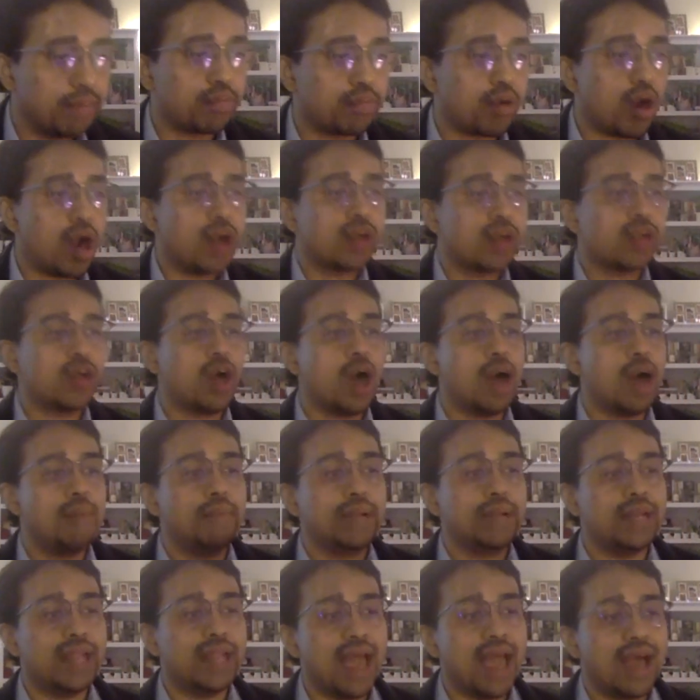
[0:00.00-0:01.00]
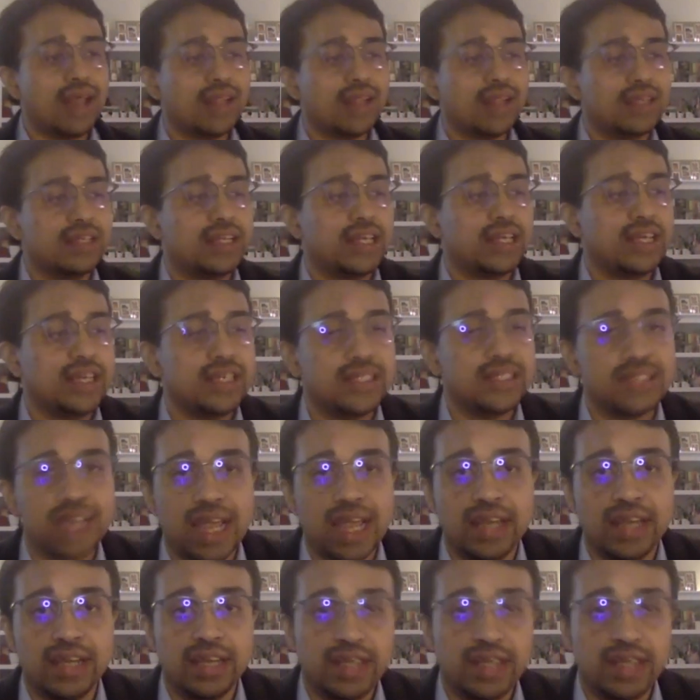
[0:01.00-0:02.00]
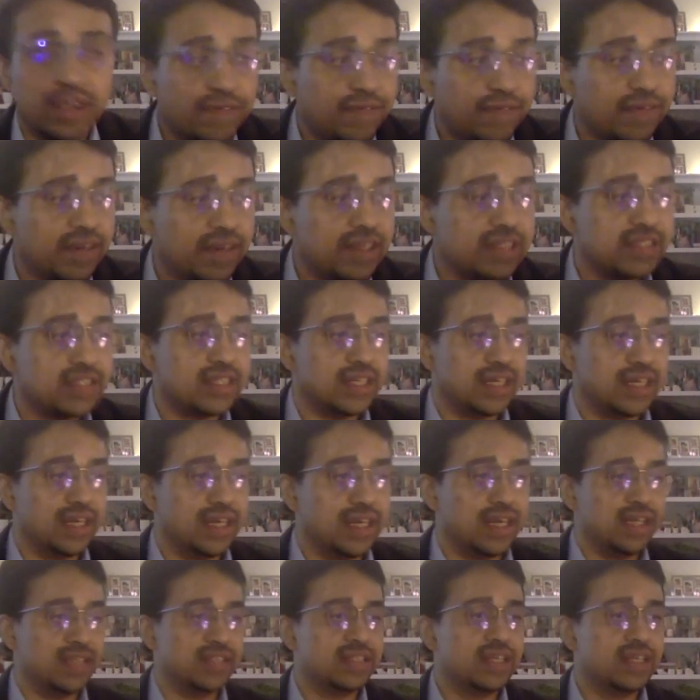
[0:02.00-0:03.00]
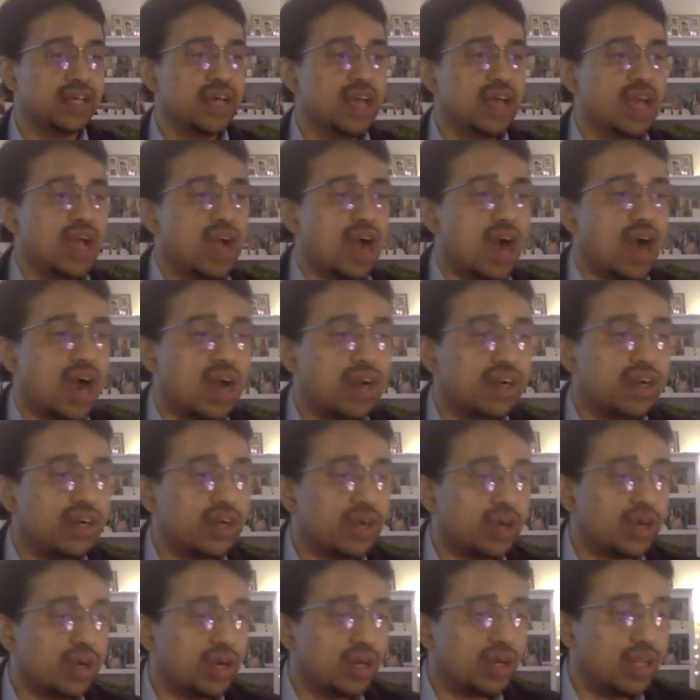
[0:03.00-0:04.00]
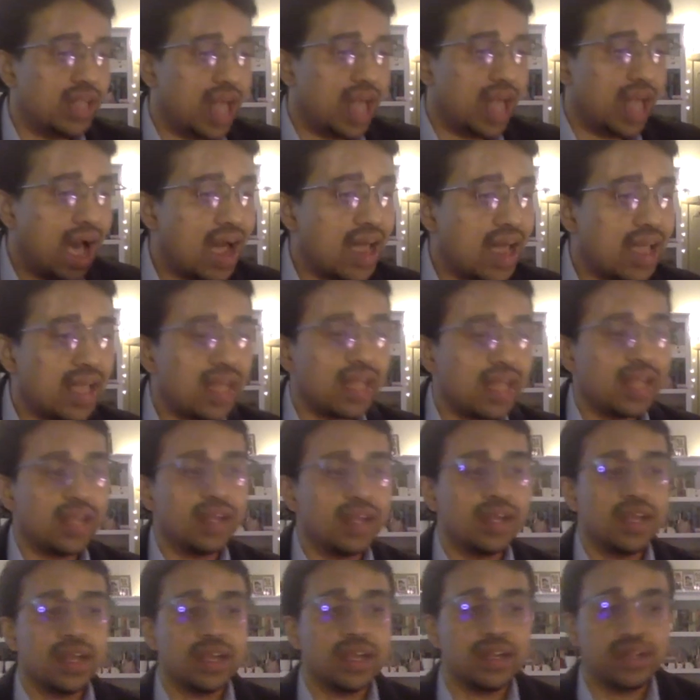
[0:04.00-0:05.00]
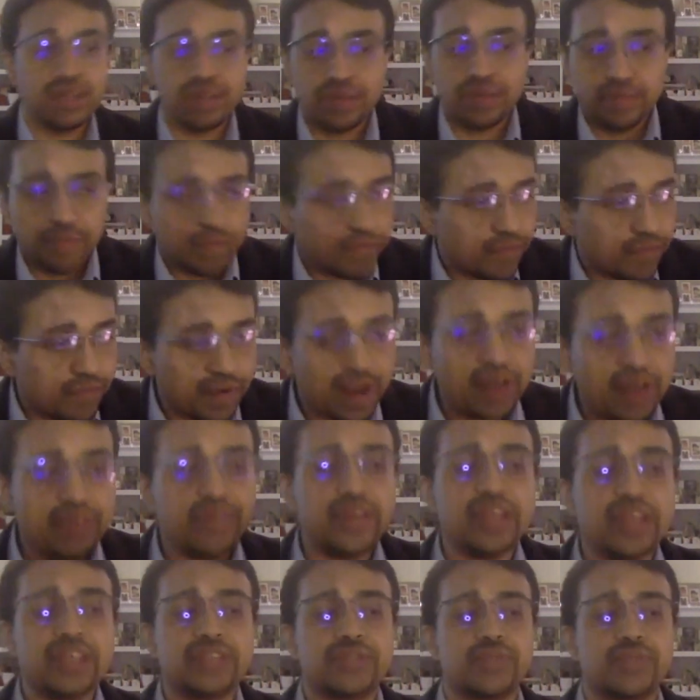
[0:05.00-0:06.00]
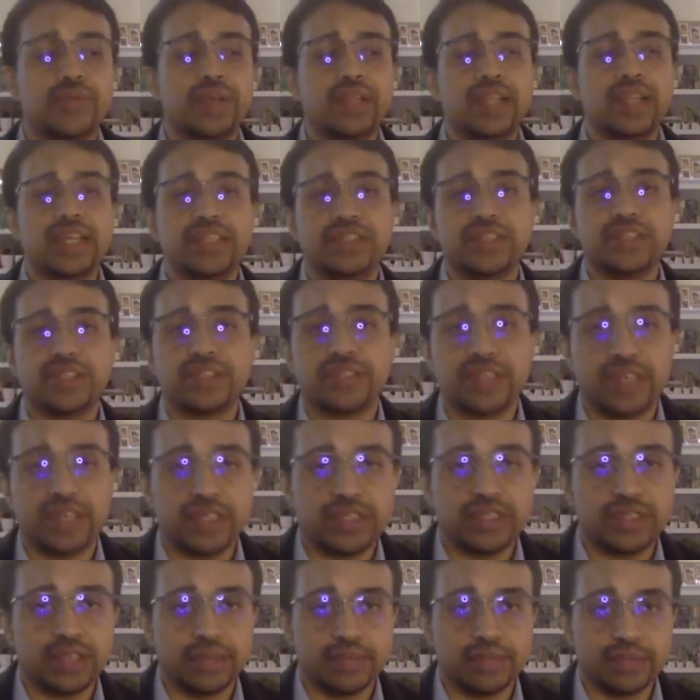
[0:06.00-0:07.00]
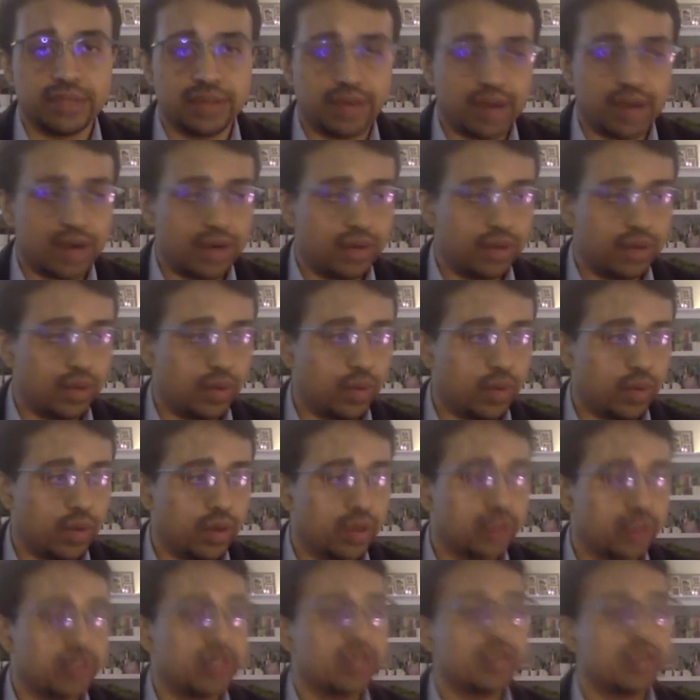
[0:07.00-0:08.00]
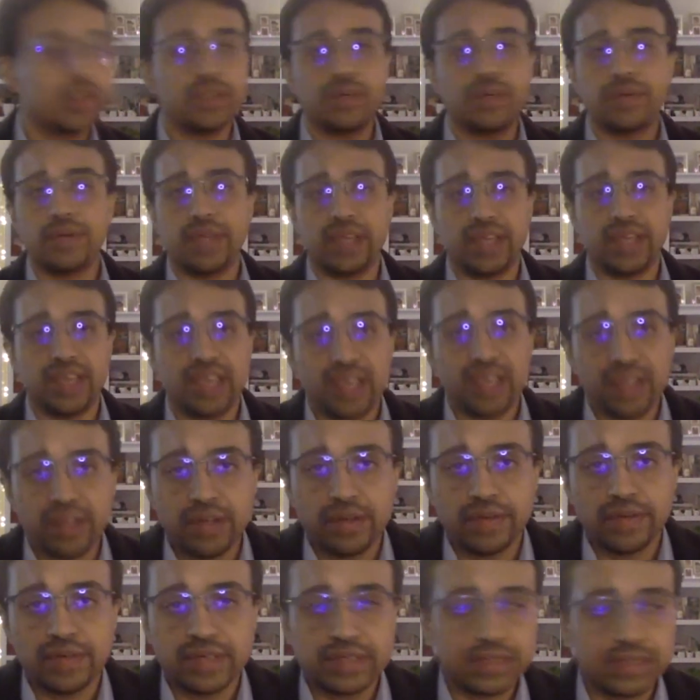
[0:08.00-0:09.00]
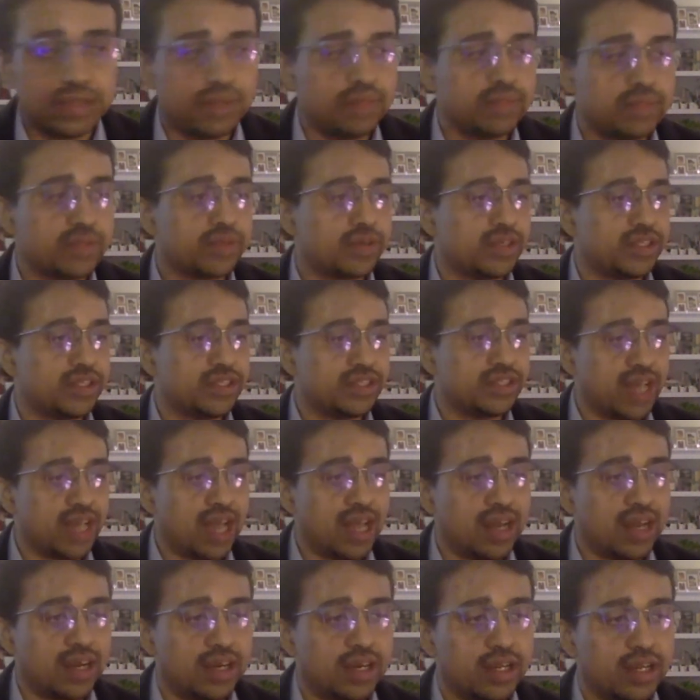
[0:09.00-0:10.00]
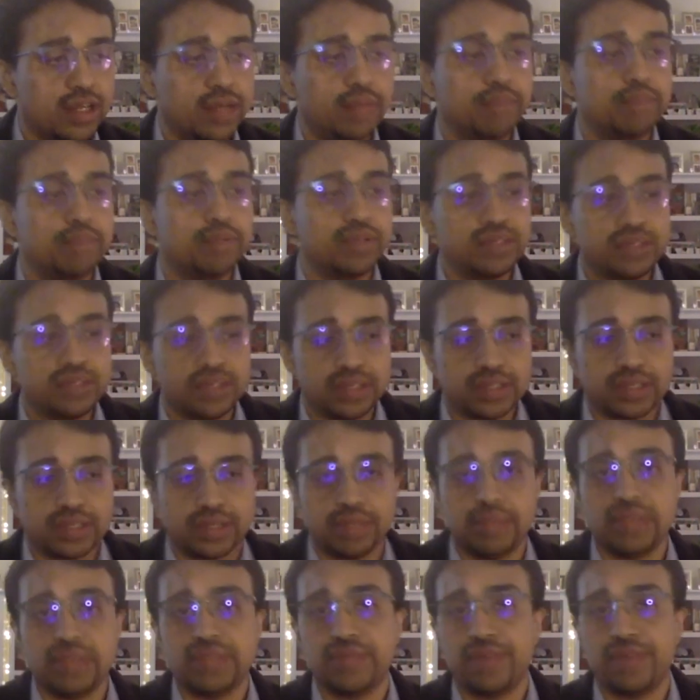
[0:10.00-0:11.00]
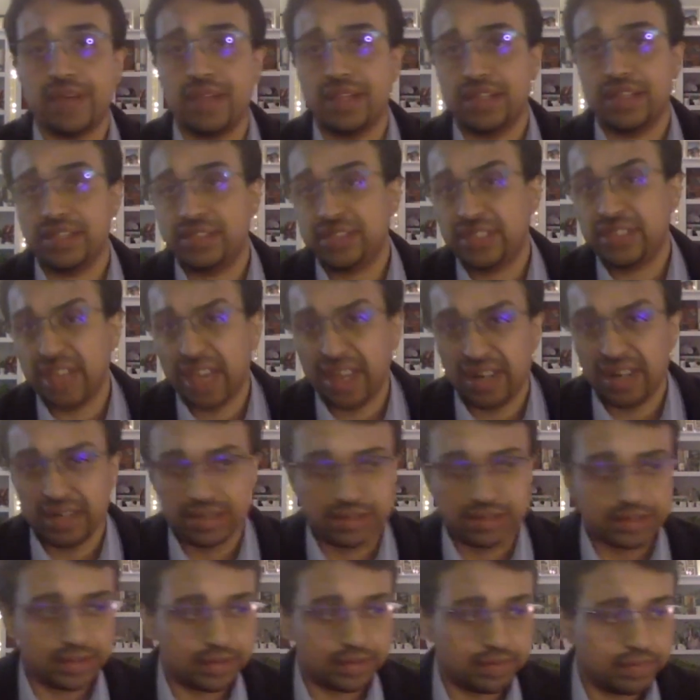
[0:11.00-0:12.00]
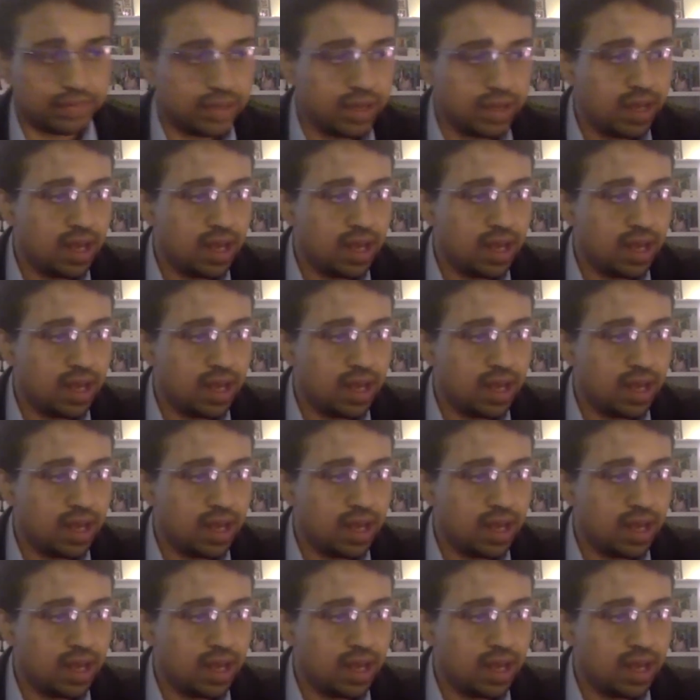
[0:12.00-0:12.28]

broad commonalities and differences underlying various religious systems around the world, including Hinduism, Christianity, Buddhism, as well as Jainism.